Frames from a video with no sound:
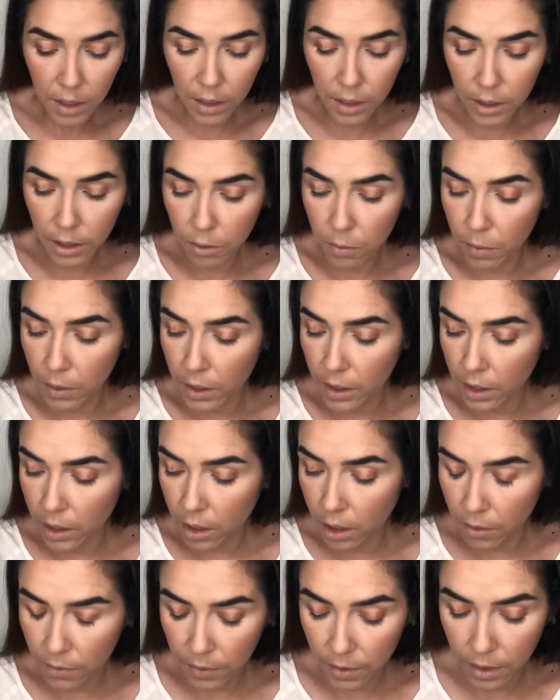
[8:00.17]
a little bit
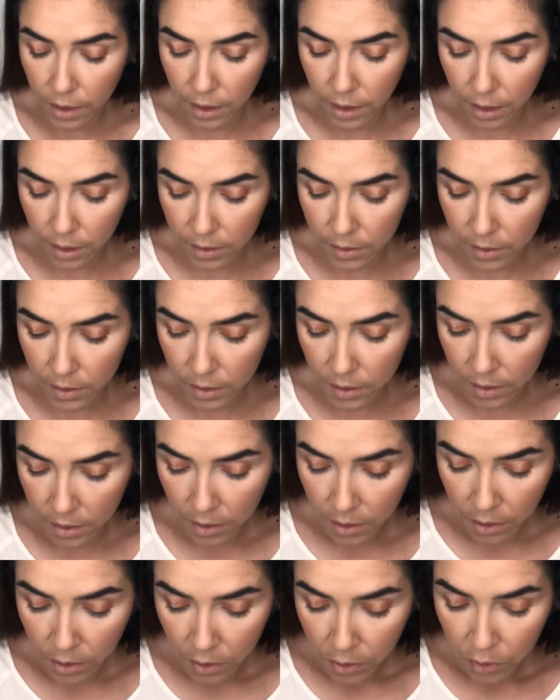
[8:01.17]
of this
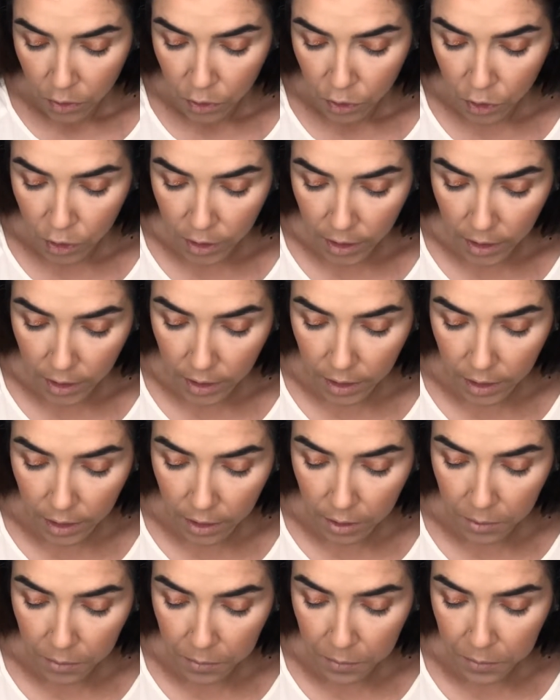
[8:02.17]

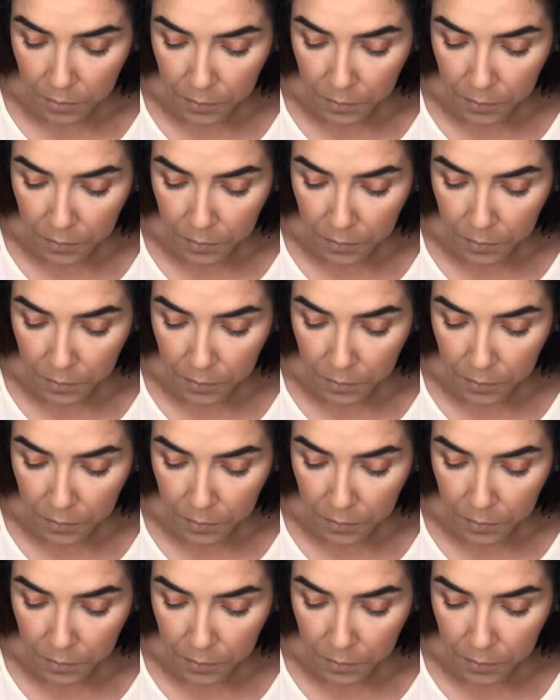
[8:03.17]
shade.